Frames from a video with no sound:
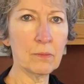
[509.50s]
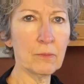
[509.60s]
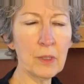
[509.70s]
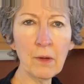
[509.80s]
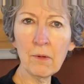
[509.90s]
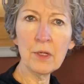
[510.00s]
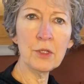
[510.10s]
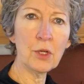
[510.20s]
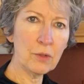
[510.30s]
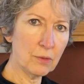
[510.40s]
What I want to
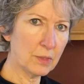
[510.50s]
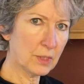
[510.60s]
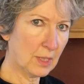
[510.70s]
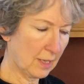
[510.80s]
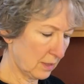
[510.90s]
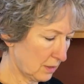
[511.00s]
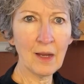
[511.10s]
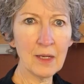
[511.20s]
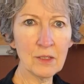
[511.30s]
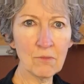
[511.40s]
show you is that
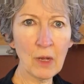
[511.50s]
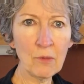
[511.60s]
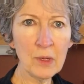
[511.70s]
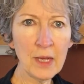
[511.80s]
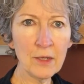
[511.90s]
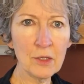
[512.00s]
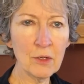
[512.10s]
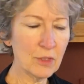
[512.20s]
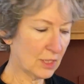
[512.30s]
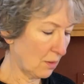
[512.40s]
I went ahead and
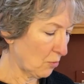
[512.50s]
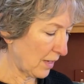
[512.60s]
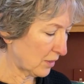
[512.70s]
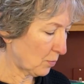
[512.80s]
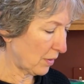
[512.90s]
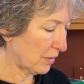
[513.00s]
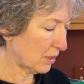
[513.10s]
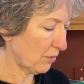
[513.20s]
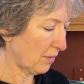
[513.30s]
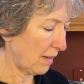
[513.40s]
used some raspberries,
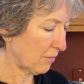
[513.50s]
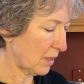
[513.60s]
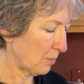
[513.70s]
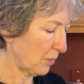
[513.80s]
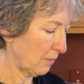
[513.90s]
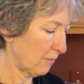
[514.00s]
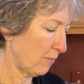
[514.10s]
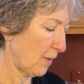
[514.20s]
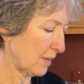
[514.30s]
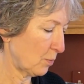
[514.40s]
so 1/2 cup of
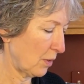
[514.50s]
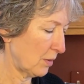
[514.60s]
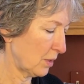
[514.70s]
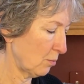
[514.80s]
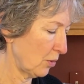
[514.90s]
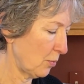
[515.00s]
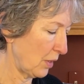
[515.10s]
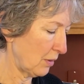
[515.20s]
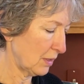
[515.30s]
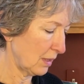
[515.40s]
raspberries and
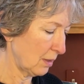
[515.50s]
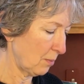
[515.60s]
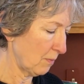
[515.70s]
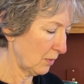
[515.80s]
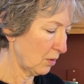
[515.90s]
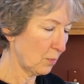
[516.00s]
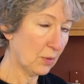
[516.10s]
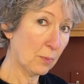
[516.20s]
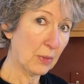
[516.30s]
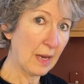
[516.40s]
blueberries and a little bit
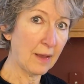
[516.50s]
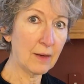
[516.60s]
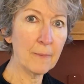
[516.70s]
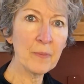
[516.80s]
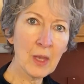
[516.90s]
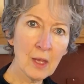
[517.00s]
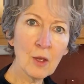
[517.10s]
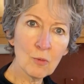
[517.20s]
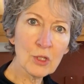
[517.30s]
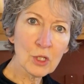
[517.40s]
of banana,
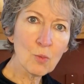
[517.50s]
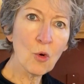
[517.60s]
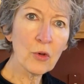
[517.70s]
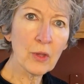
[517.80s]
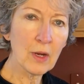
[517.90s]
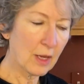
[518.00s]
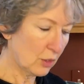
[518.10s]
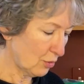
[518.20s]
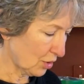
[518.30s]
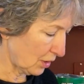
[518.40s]
which is more than I
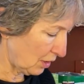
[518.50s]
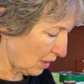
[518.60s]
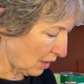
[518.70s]
usually